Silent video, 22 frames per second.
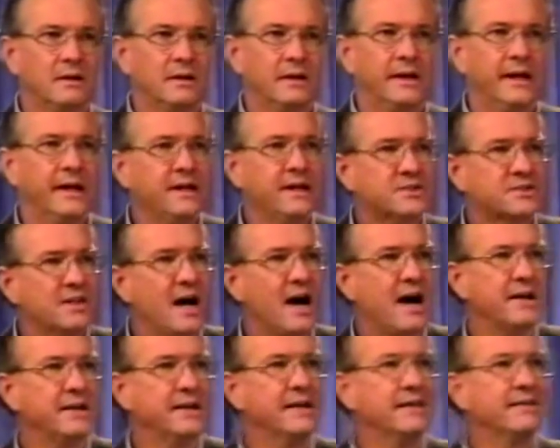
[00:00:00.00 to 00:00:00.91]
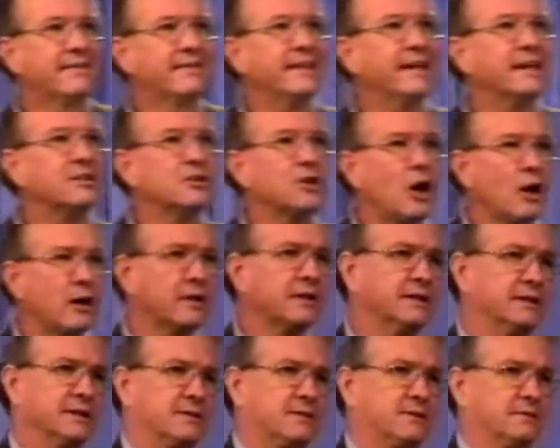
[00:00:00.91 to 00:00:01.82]
He's not in thick
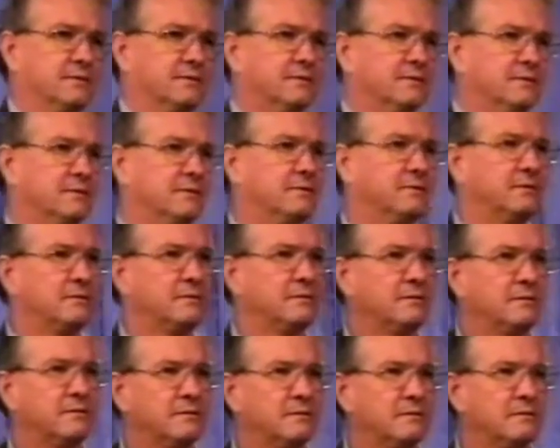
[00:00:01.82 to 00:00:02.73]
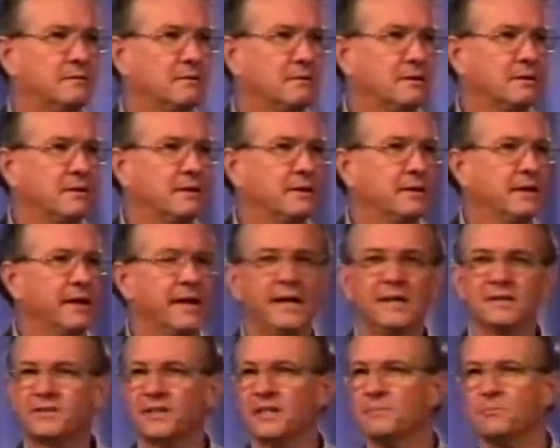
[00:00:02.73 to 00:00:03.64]
darkness,
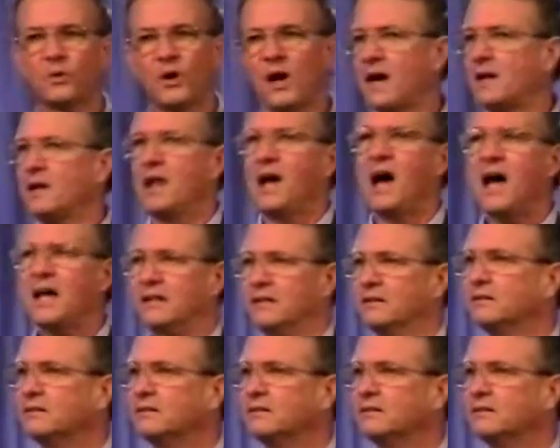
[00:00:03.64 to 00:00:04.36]
He's in bright light.